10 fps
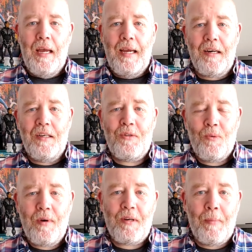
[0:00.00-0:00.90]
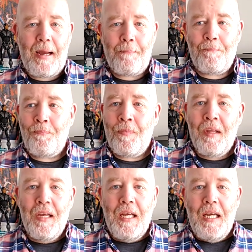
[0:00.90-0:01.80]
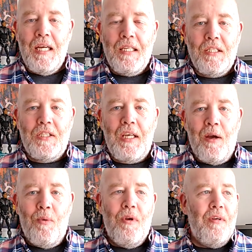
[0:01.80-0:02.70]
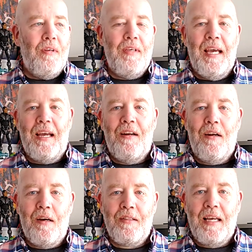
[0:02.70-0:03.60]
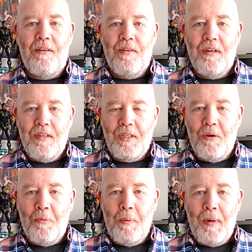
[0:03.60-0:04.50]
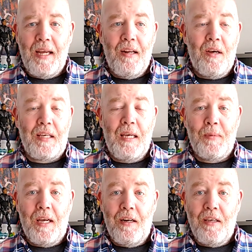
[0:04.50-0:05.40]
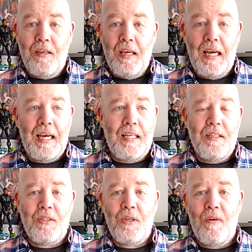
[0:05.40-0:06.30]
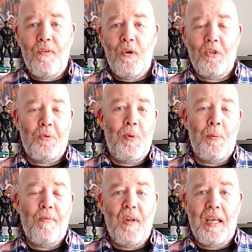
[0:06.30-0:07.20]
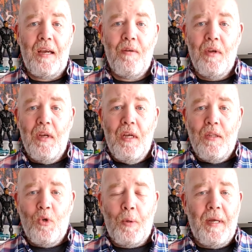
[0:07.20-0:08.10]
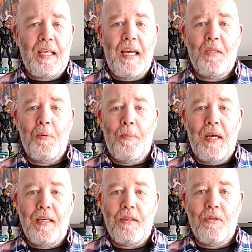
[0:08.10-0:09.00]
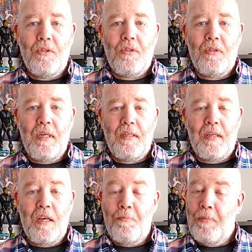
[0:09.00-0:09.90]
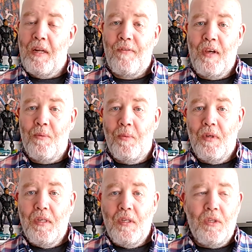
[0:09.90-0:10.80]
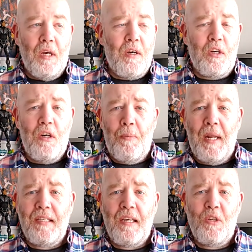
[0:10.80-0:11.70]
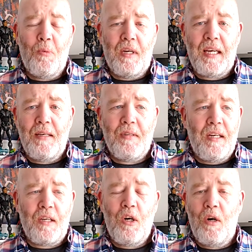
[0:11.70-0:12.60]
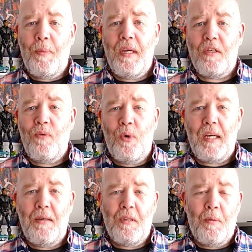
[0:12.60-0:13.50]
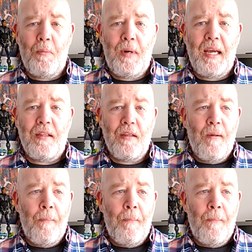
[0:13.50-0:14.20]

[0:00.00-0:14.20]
Hey guys, welcome back. So, yeah, lockdown. So I've been playing a lot of games lately, and I thought I'd just put up a video, talk about the games I've been playing, because, as I say, I've played a few. So I've got a couple of PlayStation 1 games and a couple of PS4 games that I've been playing.